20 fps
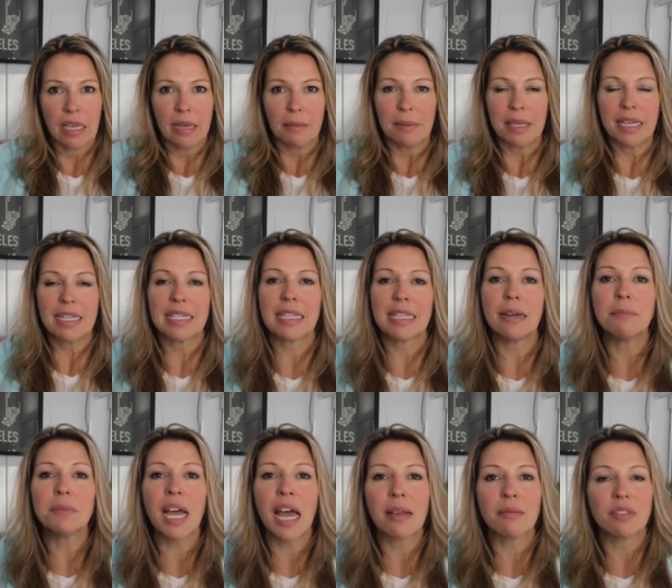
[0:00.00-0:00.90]
Because
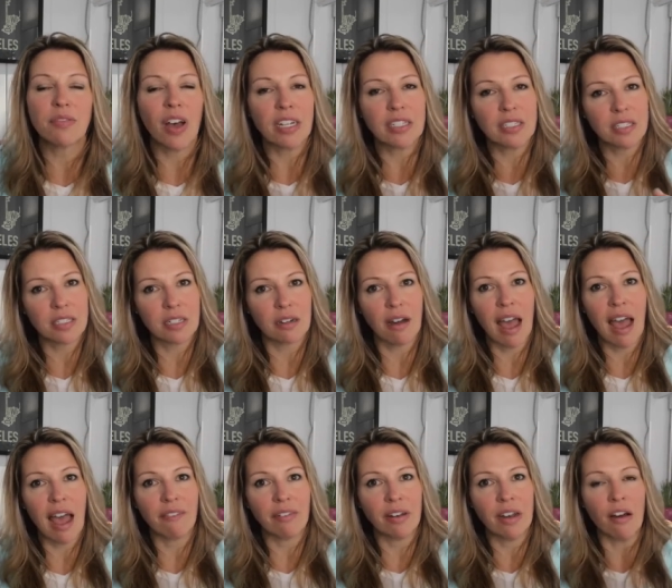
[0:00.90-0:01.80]
sometimes vatas don't
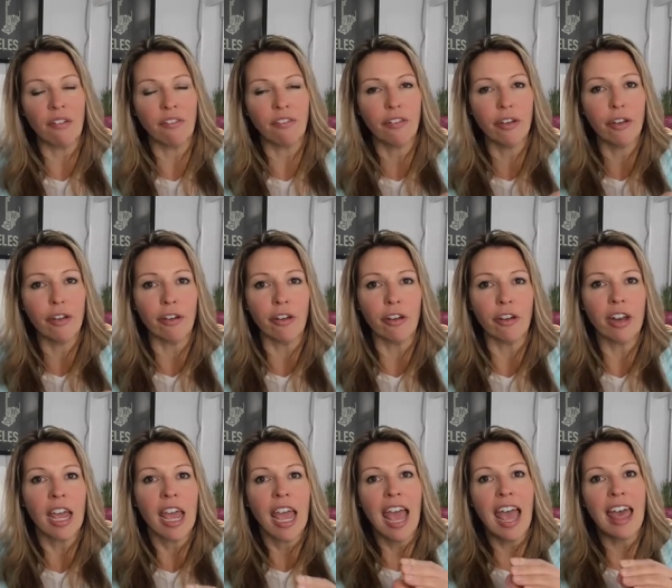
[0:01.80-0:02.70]
have enough food
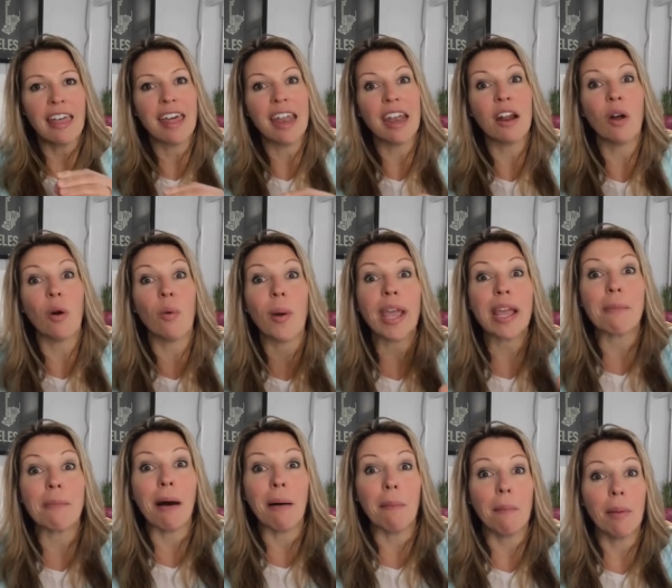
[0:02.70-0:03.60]
and then it'll wake
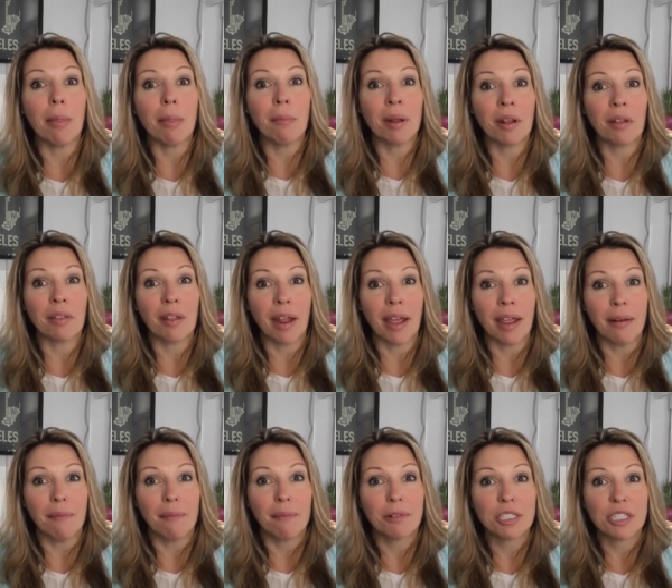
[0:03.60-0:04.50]
them up in the middle of the night,
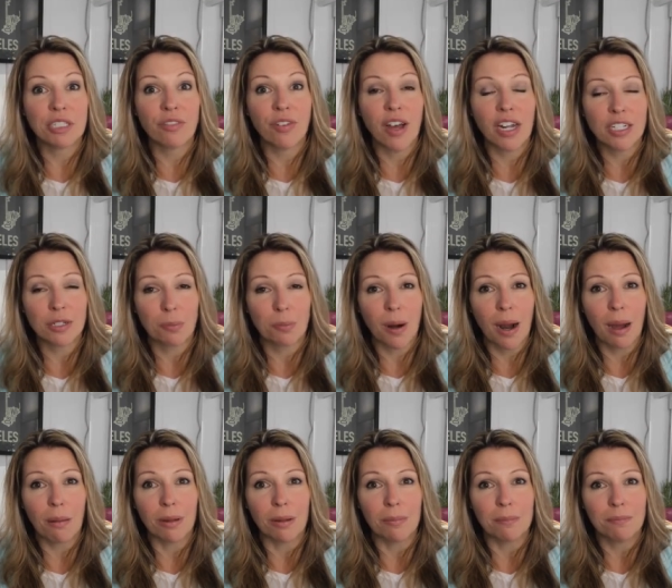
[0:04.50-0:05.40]
which is a vata
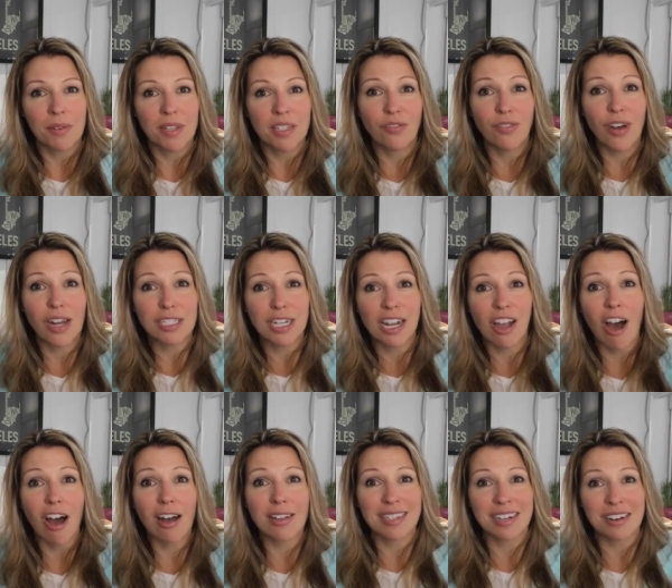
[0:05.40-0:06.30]
problem. It's a vata
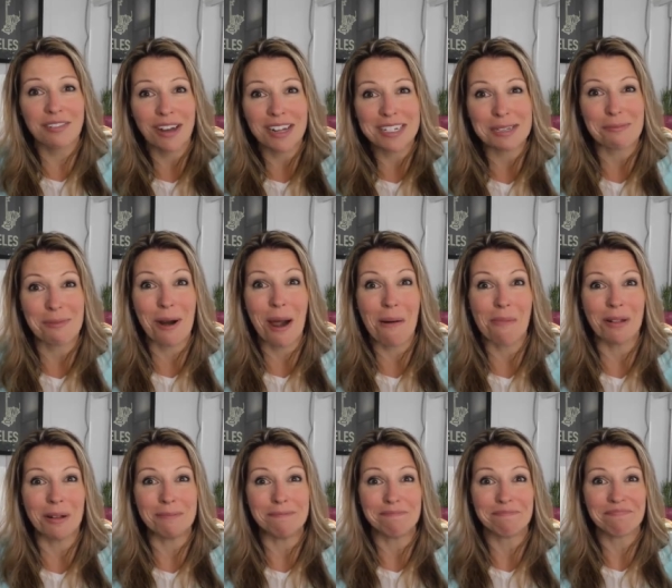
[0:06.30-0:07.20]
cause and a vata
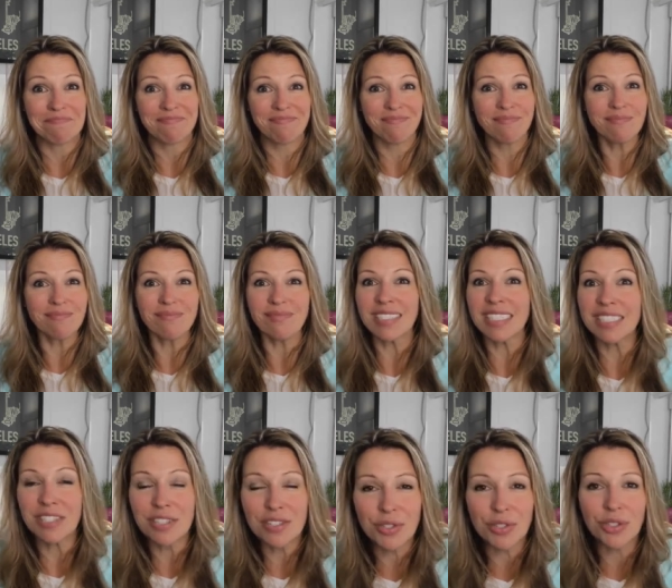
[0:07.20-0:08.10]
problem.
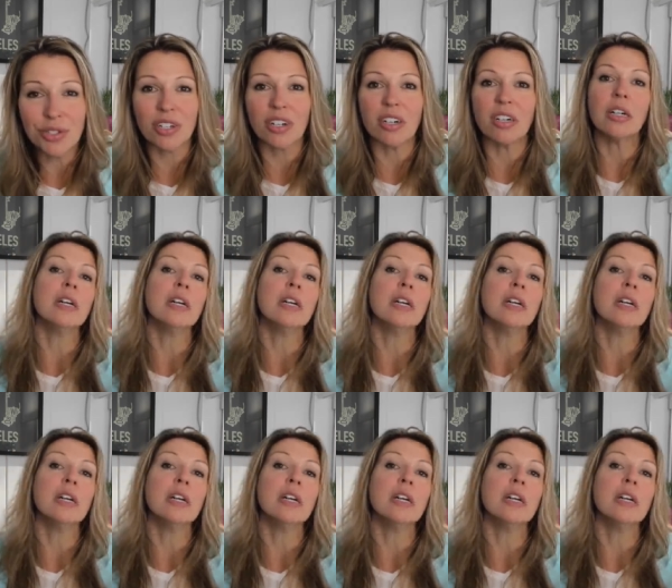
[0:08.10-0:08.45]
It's a circle.